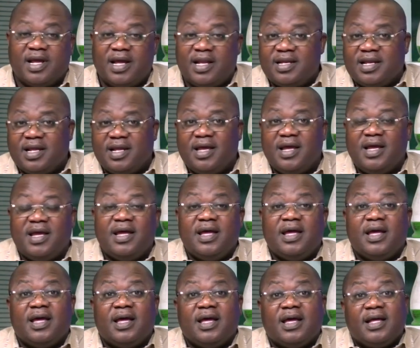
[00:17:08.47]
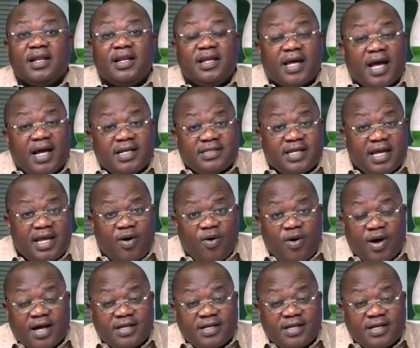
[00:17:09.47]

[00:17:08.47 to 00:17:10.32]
And Cassay or